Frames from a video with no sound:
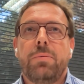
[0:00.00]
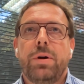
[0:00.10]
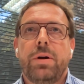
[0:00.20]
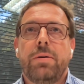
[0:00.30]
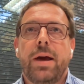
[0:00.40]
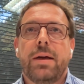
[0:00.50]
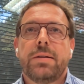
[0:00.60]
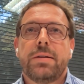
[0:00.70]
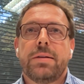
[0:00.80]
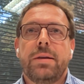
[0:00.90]

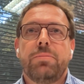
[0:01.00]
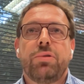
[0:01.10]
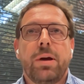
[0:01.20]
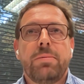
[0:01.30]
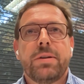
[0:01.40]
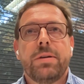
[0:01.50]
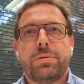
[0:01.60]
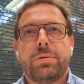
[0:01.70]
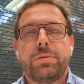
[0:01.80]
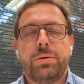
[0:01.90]
Whereas in
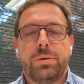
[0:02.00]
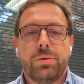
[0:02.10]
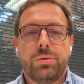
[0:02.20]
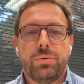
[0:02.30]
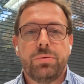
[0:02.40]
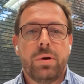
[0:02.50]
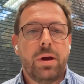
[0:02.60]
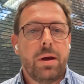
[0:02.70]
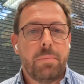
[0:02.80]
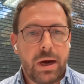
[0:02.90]
PrimeCenter, you can do
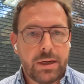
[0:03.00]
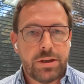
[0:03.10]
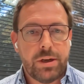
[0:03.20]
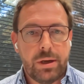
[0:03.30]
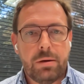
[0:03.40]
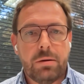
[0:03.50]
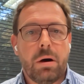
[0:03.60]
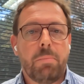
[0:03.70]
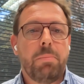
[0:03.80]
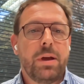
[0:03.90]
batching,
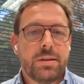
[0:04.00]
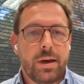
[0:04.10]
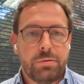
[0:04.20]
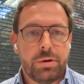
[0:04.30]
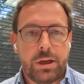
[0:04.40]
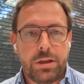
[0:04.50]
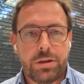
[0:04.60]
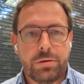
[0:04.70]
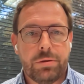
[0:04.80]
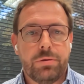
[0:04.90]
complex
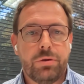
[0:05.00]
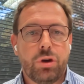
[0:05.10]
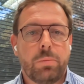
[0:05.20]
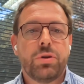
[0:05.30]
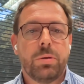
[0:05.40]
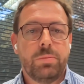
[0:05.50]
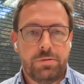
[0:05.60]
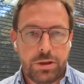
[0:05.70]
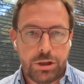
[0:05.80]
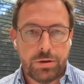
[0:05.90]
aggregation, job
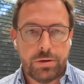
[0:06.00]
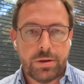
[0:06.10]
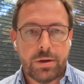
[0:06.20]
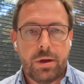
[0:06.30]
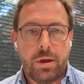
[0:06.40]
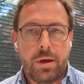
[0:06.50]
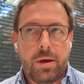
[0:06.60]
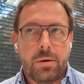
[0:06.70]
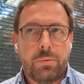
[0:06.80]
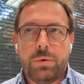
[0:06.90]
subdivisions,
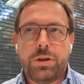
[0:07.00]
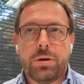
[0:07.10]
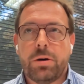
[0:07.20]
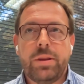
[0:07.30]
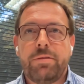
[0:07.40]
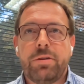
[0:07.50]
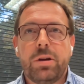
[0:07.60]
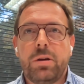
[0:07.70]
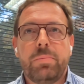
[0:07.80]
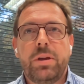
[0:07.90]
which are never going to be a